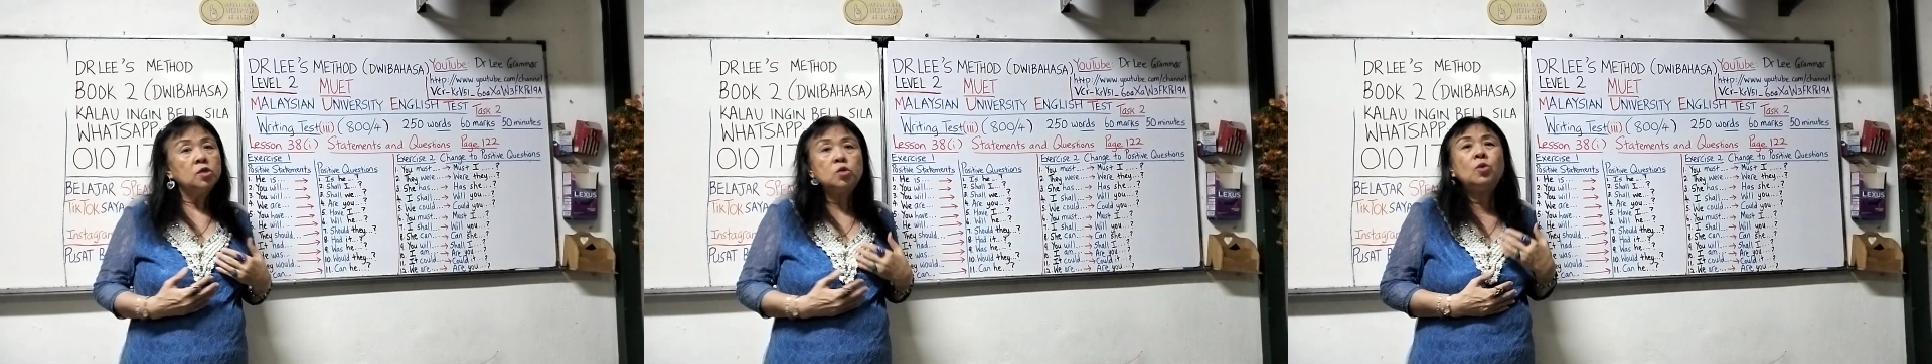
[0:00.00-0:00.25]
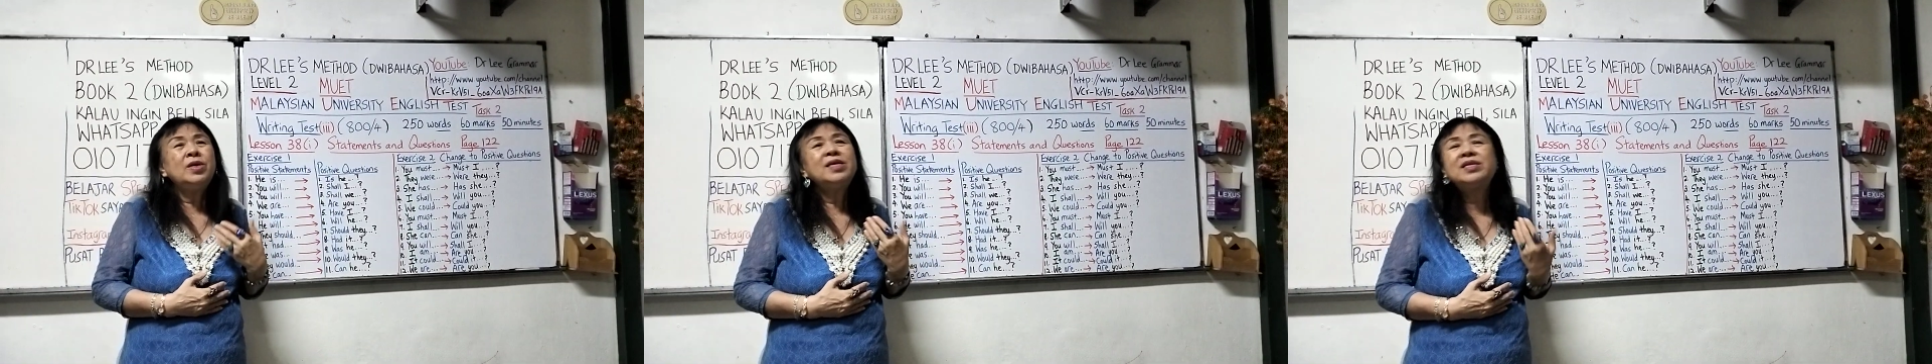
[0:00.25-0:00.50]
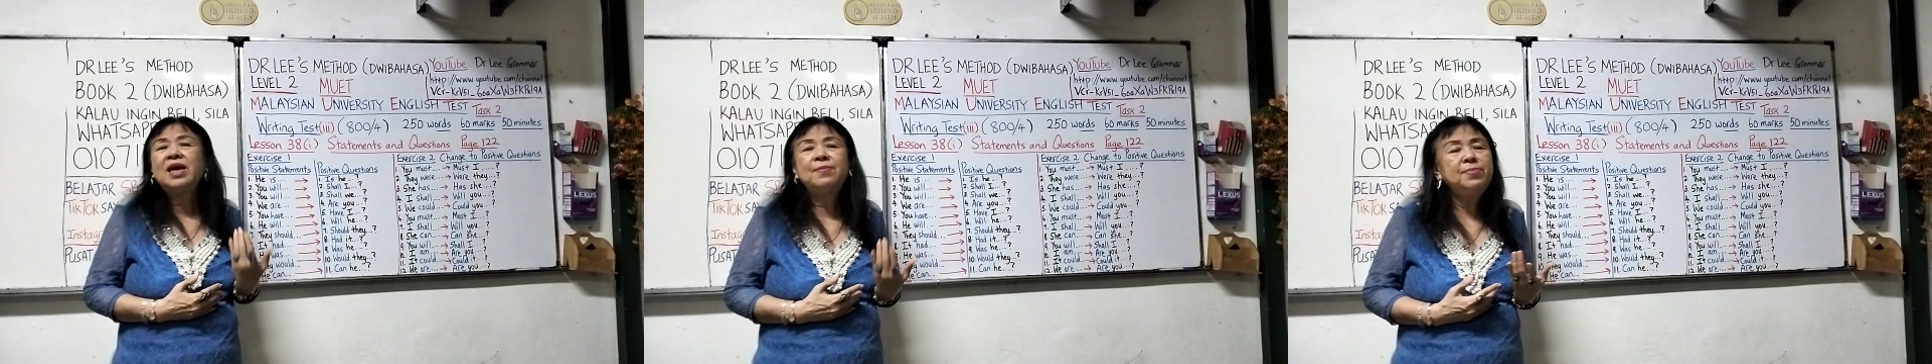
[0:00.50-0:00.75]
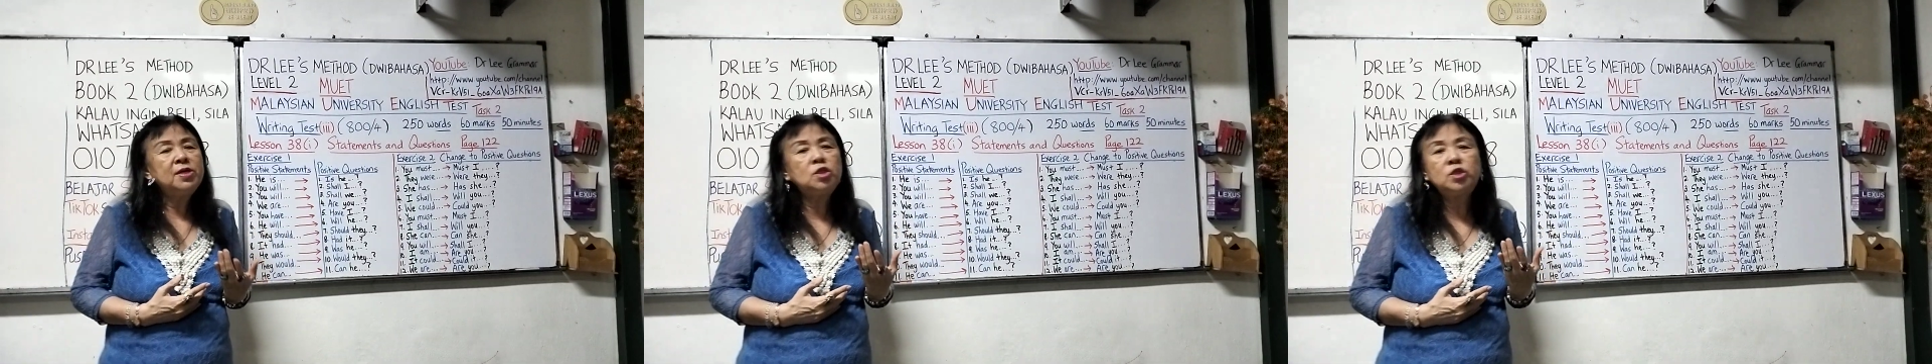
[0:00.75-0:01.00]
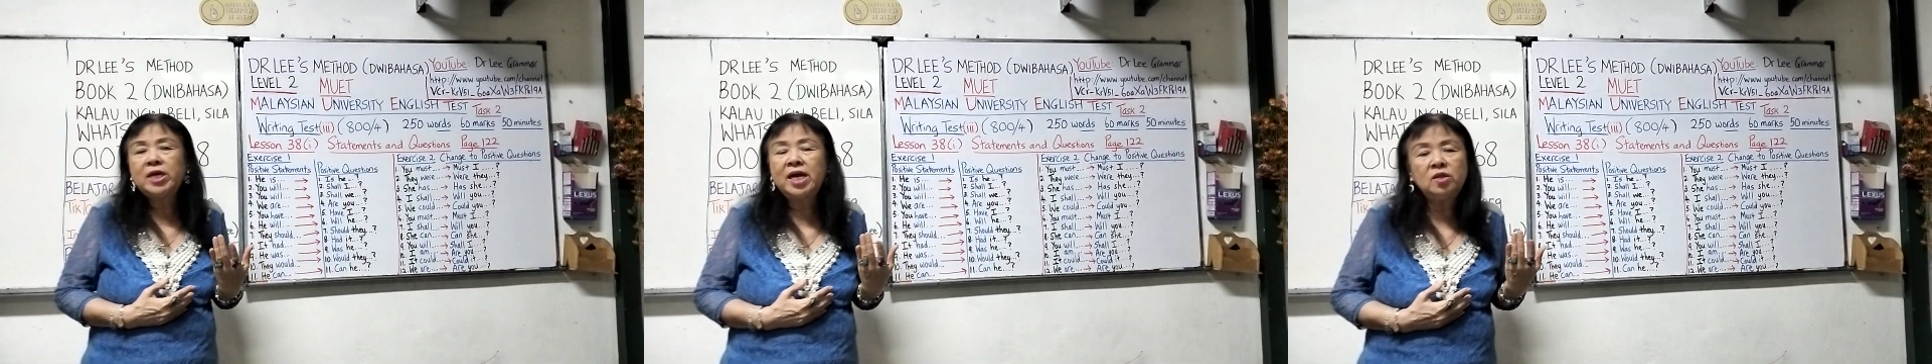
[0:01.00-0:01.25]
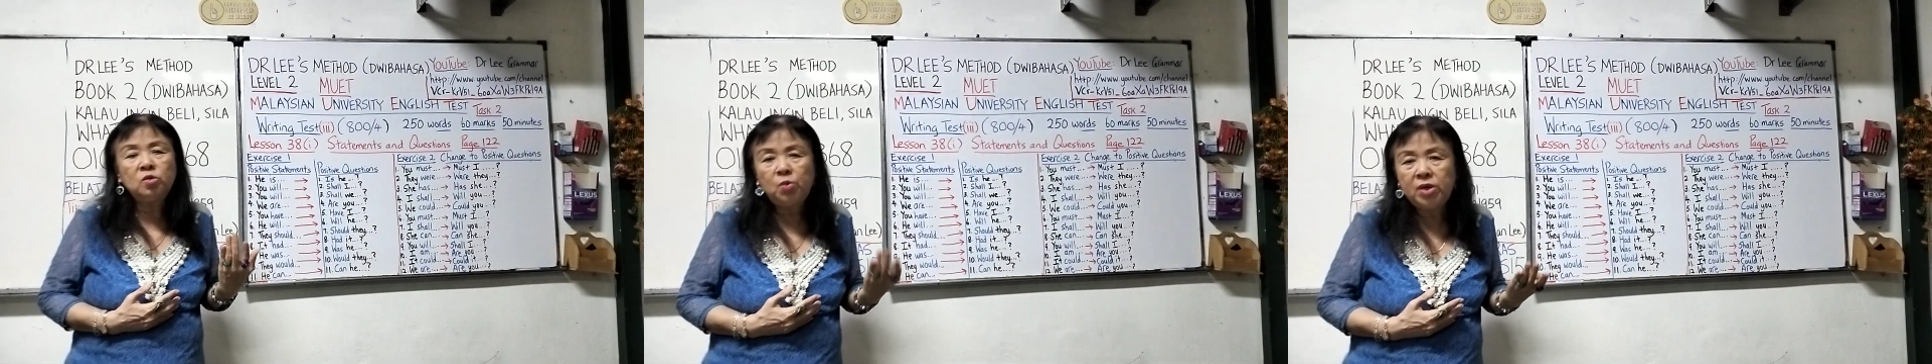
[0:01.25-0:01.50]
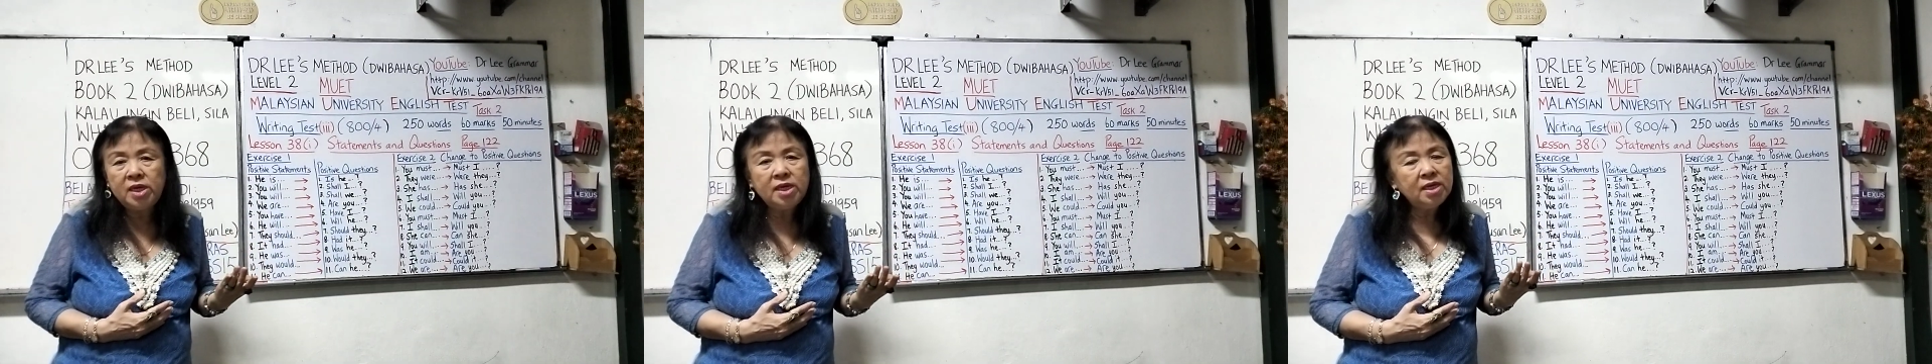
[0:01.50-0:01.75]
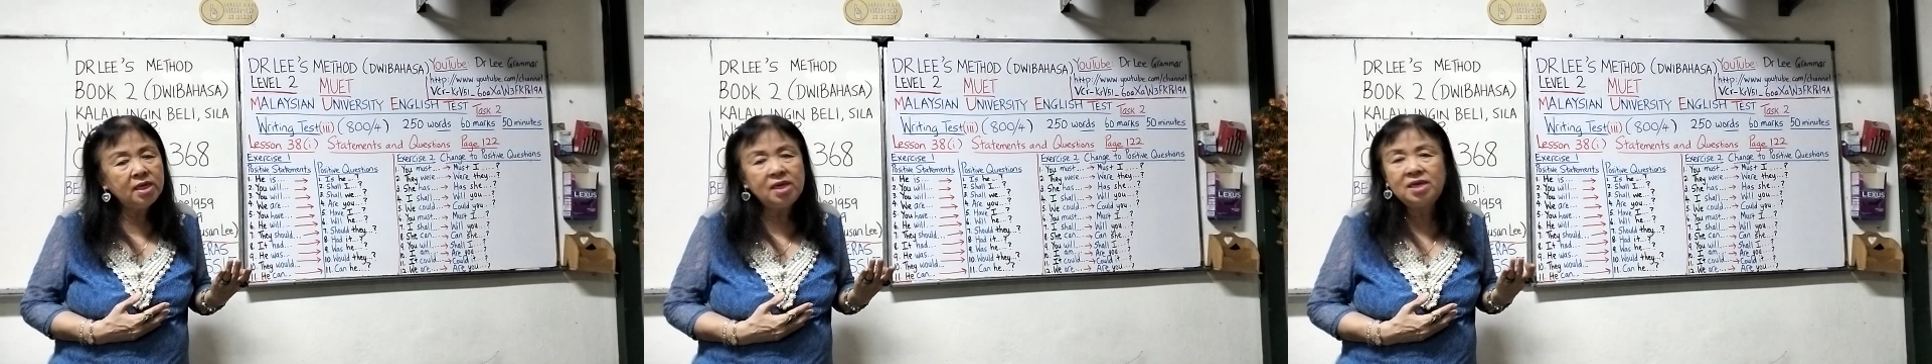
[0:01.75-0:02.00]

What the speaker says: So it can be shall we,